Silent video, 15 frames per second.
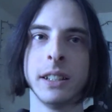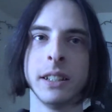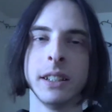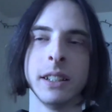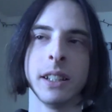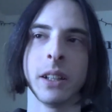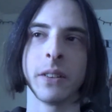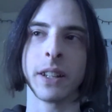
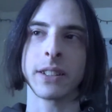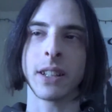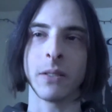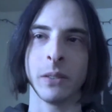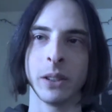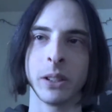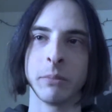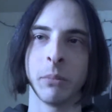you know, that's not
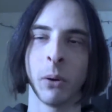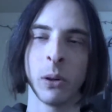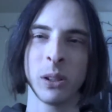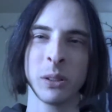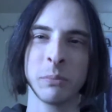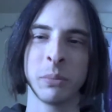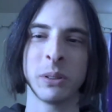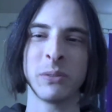really
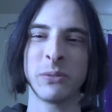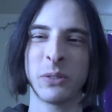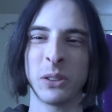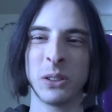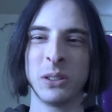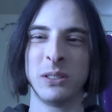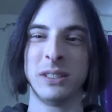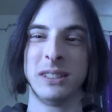important, but
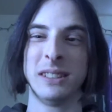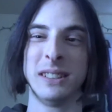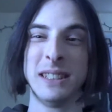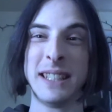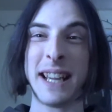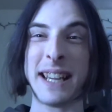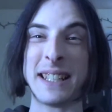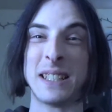for
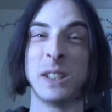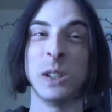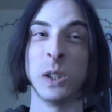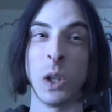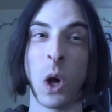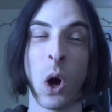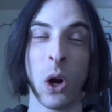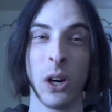a
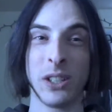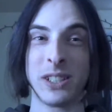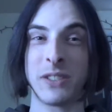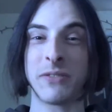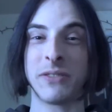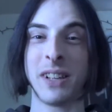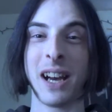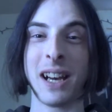large,
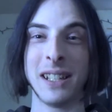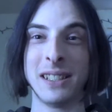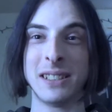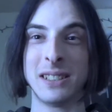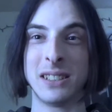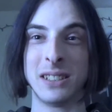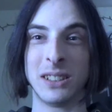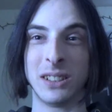if not
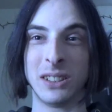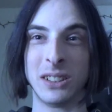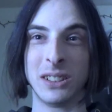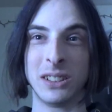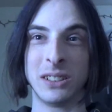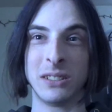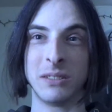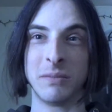
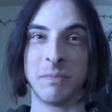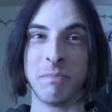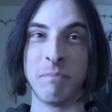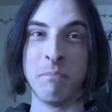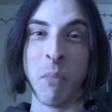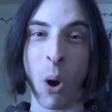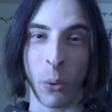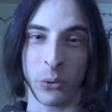
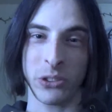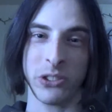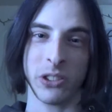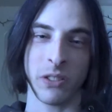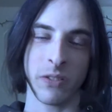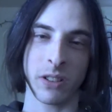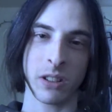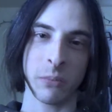most
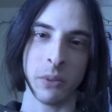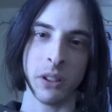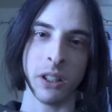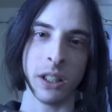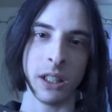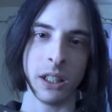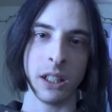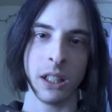of the
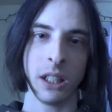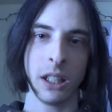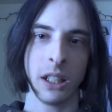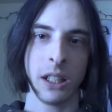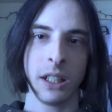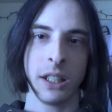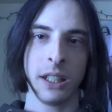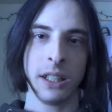community,
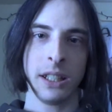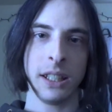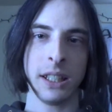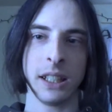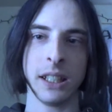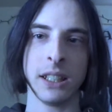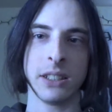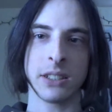
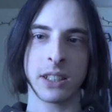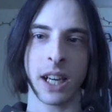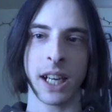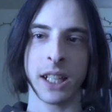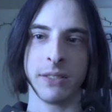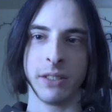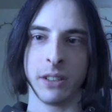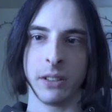it is
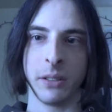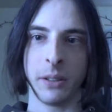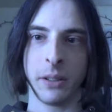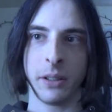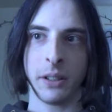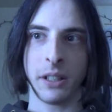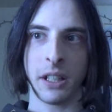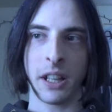kind of a
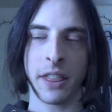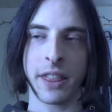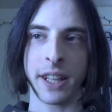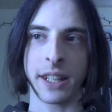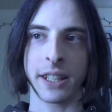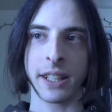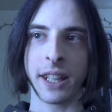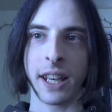
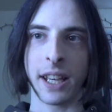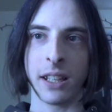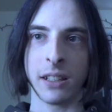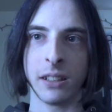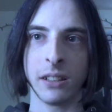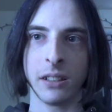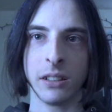thing that